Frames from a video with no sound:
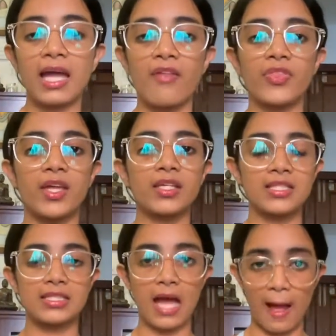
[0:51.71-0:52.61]
and then
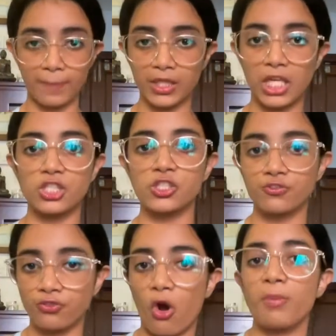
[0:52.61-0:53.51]
it's the application
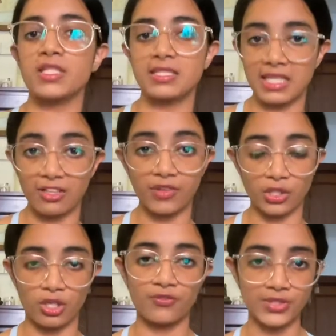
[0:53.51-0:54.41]
form itself that
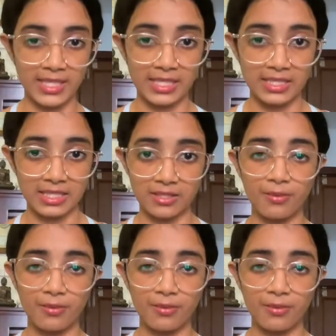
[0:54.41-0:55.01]
you have to send in.